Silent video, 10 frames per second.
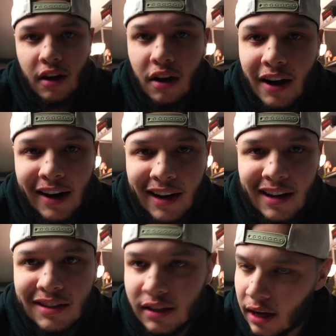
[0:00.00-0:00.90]
All right,
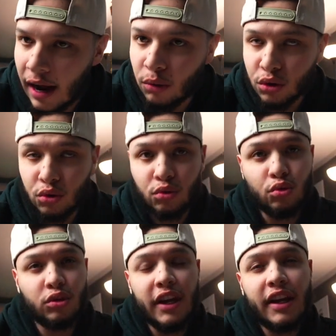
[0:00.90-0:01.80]
guys, I was
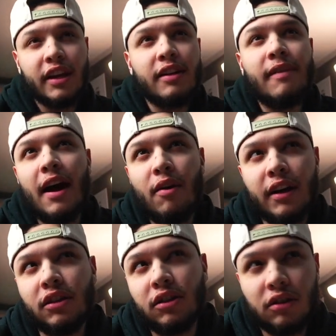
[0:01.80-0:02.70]
thinking of how I
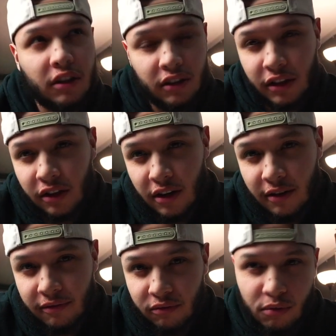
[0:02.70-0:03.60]
can start the year
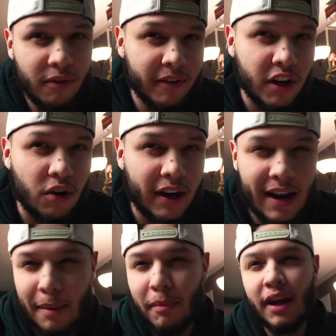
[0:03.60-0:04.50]
off. What video can
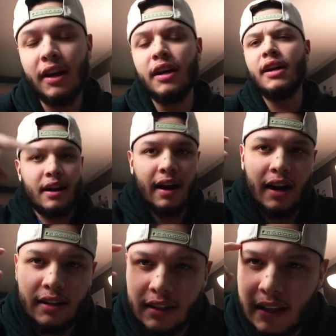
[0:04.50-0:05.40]
I make? I
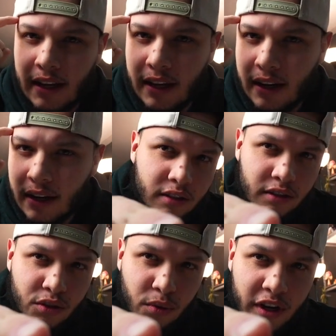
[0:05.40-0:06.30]
got to thinking.
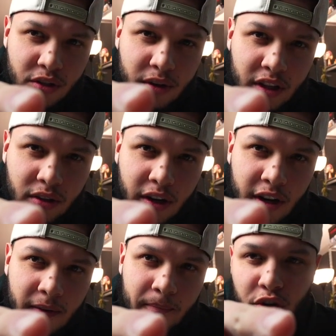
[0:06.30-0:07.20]

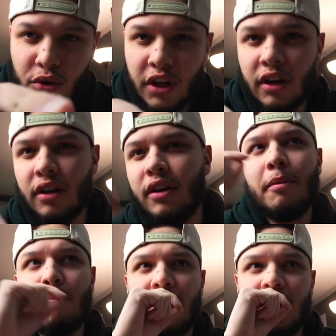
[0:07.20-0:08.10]
2023, new year
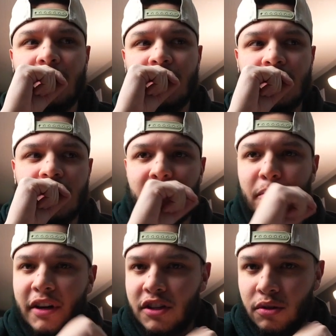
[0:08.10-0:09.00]
means
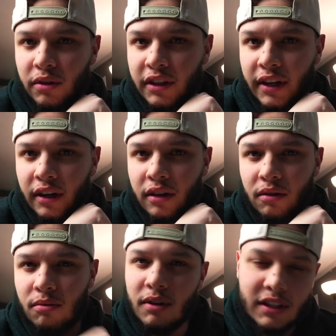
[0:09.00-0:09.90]
everybody's doing their
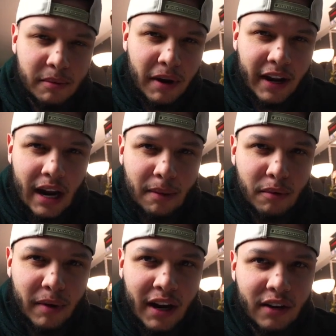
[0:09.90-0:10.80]
what's in my
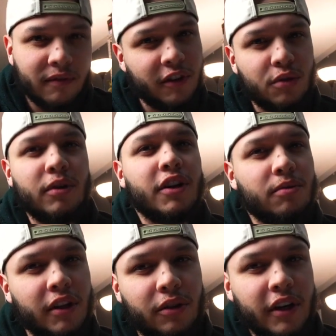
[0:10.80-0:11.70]
camera bag for
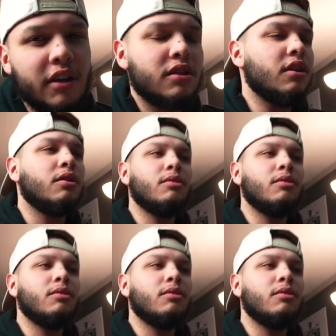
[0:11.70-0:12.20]
2023. So